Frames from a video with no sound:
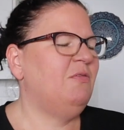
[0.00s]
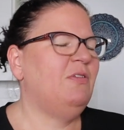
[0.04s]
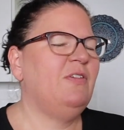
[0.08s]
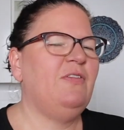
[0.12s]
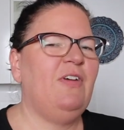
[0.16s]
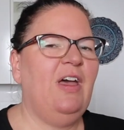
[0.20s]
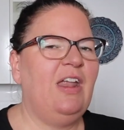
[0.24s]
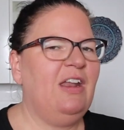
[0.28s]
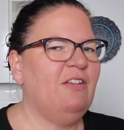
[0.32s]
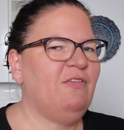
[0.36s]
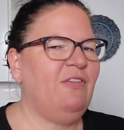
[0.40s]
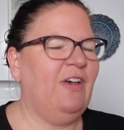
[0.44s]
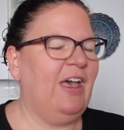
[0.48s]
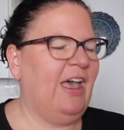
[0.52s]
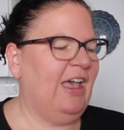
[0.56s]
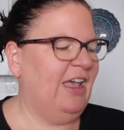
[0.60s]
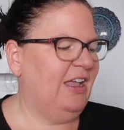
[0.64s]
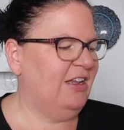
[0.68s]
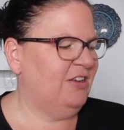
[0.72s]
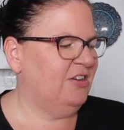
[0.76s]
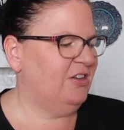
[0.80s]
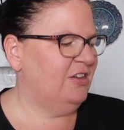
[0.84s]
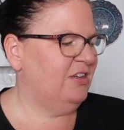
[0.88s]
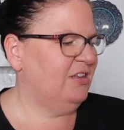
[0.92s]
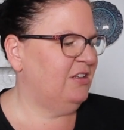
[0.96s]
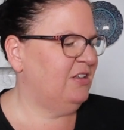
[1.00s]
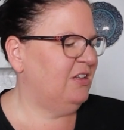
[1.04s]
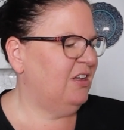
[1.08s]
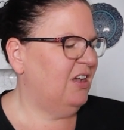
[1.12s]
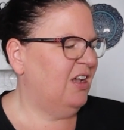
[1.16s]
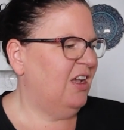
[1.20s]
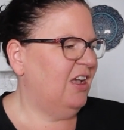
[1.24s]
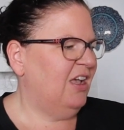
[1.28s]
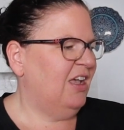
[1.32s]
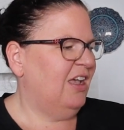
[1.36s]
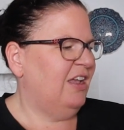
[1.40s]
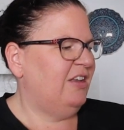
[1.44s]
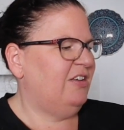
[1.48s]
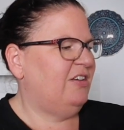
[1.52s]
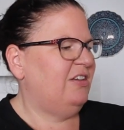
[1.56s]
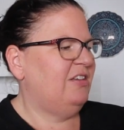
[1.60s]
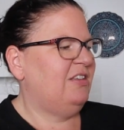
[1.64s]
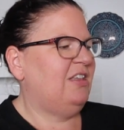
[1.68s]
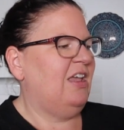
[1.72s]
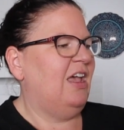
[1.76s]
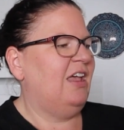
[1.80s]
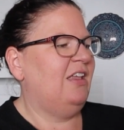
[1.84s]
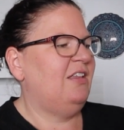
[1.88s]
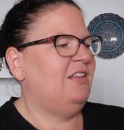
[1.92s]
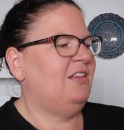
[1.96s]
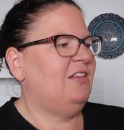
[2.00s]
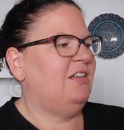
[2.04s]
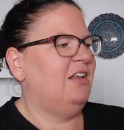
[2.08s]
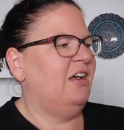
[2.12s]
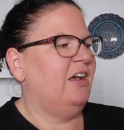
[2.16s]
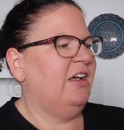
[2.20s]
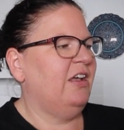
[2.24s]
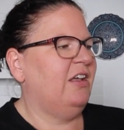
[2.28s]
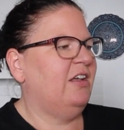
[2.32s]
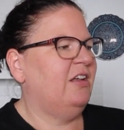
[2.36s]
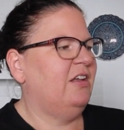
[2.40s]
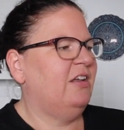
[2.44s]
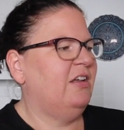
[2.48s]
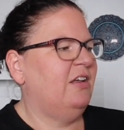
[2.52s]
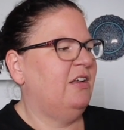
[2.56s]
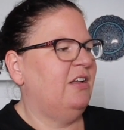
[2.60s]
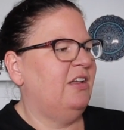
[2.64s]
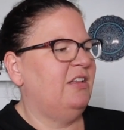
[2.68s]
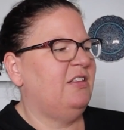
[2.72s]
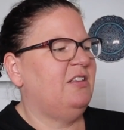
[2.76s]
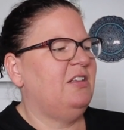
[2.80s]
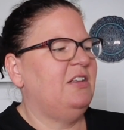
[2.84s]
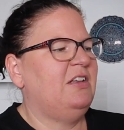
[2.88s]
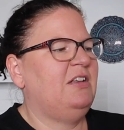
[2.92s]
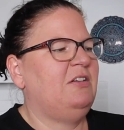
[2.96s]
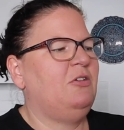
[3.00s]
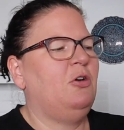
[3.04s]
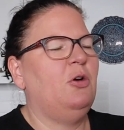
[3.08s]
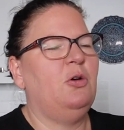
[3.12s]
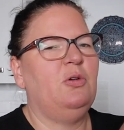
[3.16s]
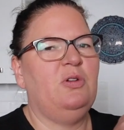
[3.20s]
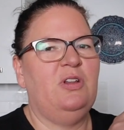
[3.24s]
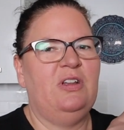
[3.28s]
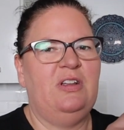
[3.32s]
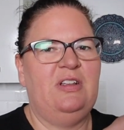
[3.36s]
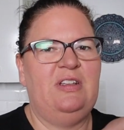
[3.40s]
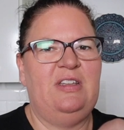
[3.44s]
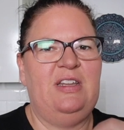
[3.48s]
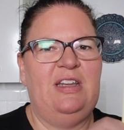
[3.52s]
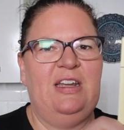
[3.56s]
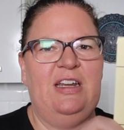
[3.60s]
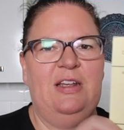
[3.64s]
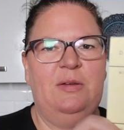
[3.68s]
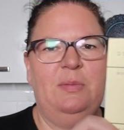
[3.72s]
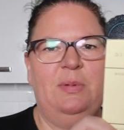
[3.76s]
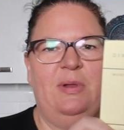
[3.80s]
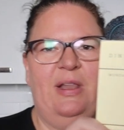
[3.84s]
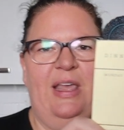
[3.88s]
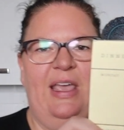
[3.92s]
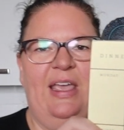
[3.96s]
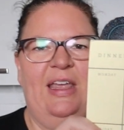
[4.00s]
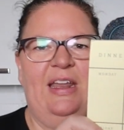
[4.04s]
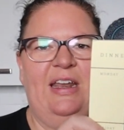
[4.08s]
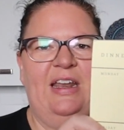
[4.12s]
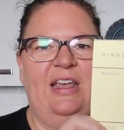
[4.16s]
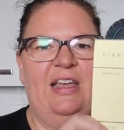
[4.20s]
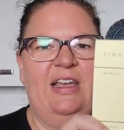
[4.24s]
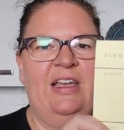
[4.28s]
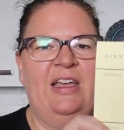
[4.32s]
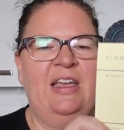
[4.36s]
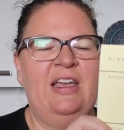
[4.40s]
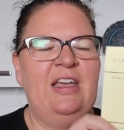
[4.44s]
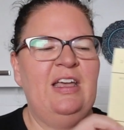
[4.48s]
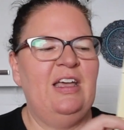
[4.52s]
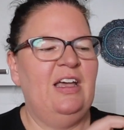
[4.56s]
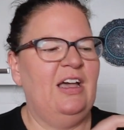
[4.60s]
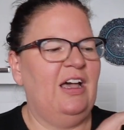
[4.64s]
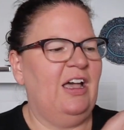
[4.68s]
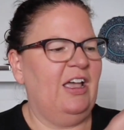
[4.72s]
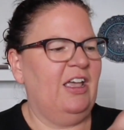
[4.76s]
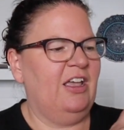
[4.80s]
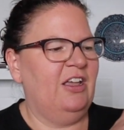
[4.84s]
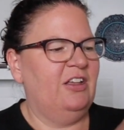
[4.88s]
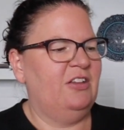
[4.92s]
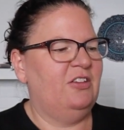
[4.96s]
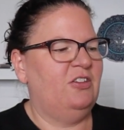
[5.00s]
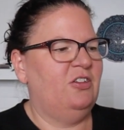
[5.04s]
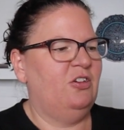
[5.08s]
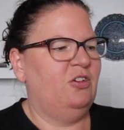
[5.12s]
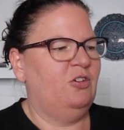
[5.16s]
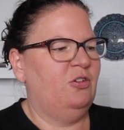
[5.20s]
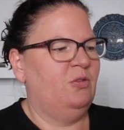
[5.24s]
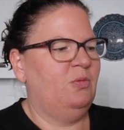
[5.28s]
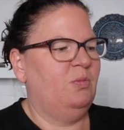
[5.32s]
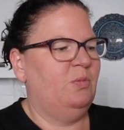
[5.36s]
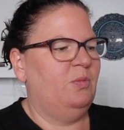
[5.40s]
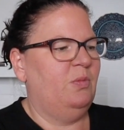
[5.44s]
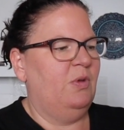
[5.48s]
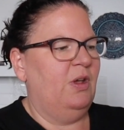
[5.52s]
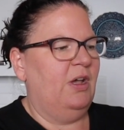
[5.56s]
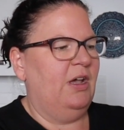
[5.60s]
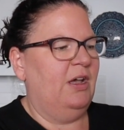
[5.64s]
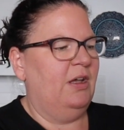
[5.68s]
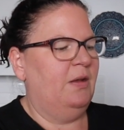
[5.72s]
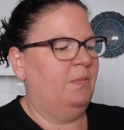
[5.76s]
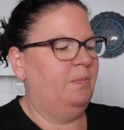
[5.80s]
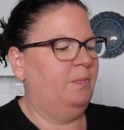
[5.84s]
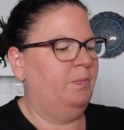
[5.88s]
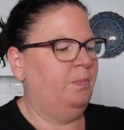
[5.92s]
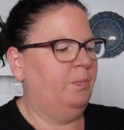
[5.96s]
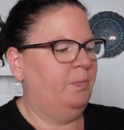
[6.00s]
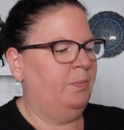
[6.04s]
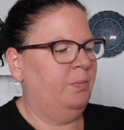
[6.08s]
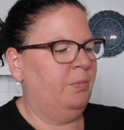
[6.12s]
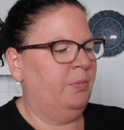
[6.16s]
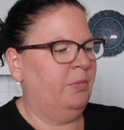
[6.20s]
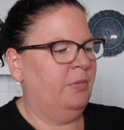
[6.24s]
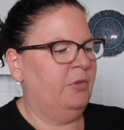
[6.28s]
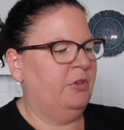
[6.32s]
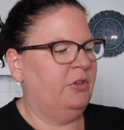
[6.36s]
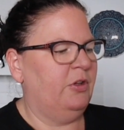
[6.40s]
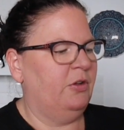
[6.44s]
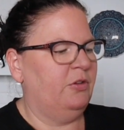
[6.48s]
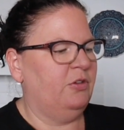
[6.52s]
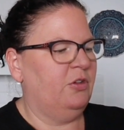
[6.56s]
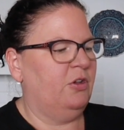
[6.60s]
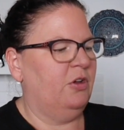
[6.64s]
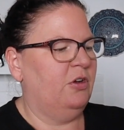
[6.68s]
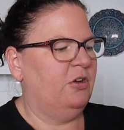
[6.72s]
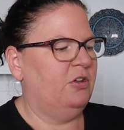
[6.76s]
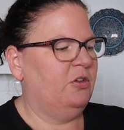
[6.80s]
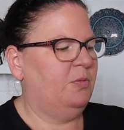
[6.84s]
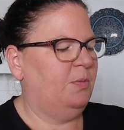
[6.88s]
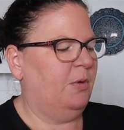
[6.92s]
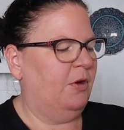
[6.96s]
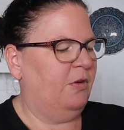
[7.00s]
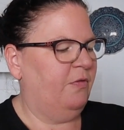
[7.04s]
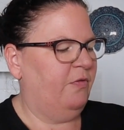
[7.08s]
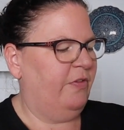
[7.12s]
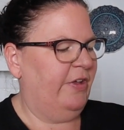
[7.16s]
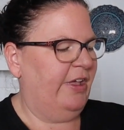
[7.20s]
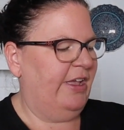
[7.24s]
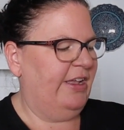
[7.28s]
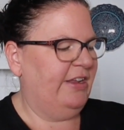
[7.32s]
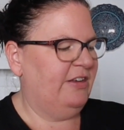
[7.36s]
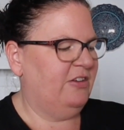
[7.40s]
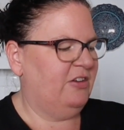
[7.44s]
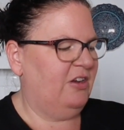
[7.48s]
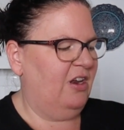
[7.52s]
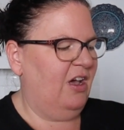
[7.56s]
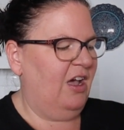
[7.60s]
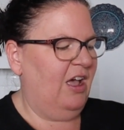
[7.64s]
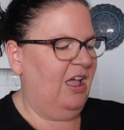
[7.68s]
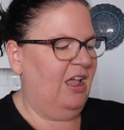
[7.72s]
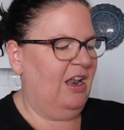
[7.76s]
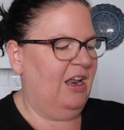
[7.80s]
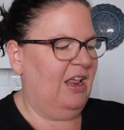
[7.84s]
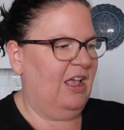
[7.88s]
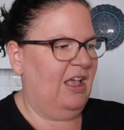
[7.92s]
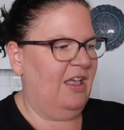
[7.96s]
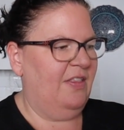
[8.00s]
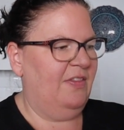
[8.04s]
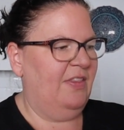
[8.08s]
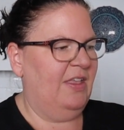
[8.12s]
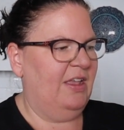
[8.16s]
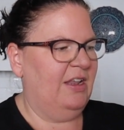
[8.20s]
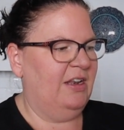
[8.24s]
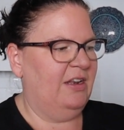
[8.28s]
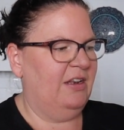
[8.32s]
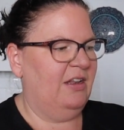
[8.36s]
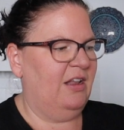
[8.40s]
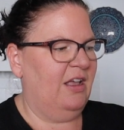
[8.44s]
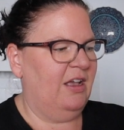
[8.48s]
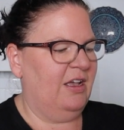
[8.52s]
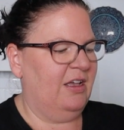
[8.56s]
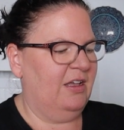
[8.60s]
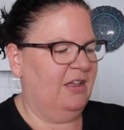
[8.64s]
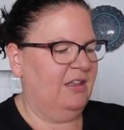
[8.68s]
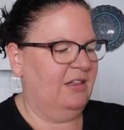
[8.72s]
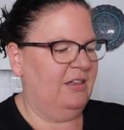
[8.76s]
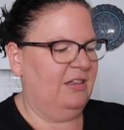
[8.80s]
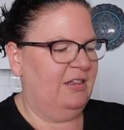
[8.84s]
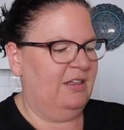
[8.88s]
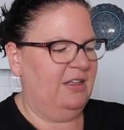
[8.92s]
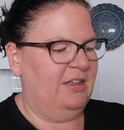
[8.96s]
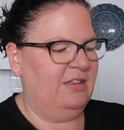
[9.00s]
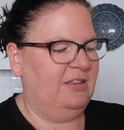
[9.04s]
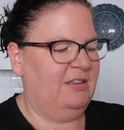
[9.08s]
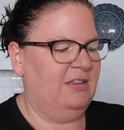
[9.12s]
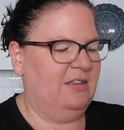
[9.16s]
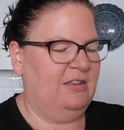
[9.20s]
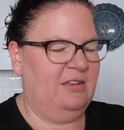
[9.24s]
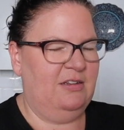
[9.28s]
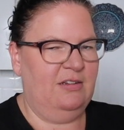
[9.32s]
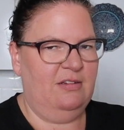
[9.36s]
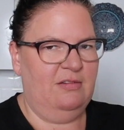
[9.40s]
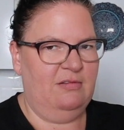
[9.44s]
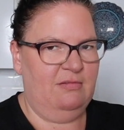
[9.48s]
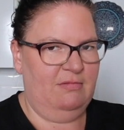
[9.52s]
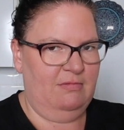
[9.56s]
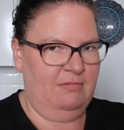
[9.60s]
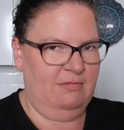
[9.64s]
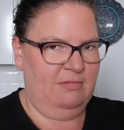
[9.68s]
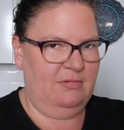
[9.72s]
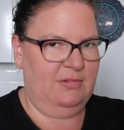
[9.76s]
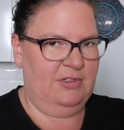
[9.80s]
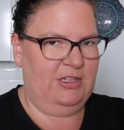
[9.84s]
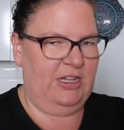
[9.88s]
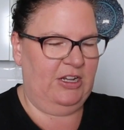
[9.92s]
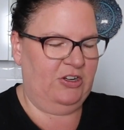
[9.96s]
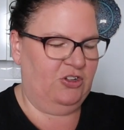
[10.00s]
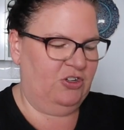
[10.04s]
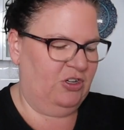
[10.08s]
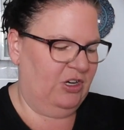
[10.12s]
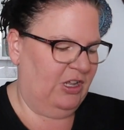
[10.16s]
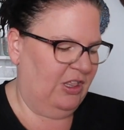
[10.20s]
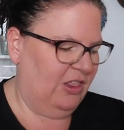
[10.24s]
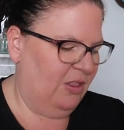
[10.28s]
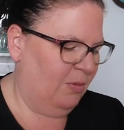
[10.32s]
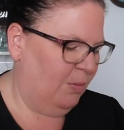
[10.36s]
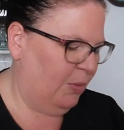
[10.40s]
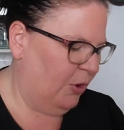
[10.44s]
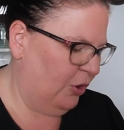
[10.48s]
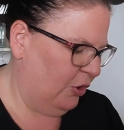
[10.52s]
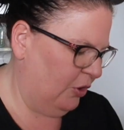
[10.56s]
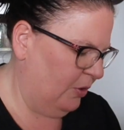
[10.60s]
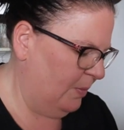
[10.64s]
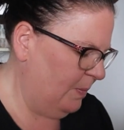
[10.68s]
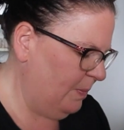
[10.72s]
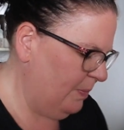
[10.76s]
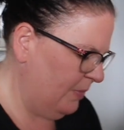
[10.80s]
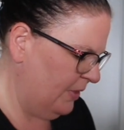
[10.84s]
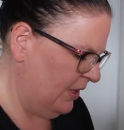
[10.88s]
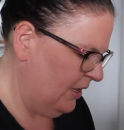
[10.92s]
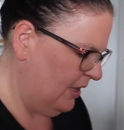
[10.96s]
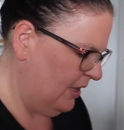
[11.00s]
We've had it for ages. It just has like, it's called a dinner planner. I guess you could, so it's got a spot for each night and then like a list section at the bottom.